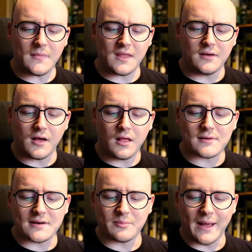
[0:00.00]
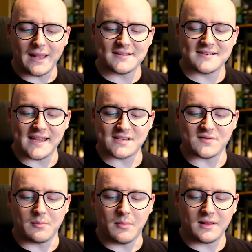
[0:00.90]
an all around balanced taste
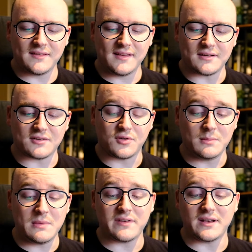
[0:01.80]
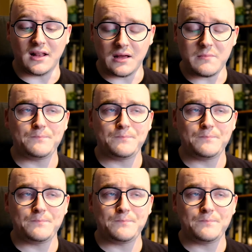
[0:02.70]
with malty and creamy vanilla.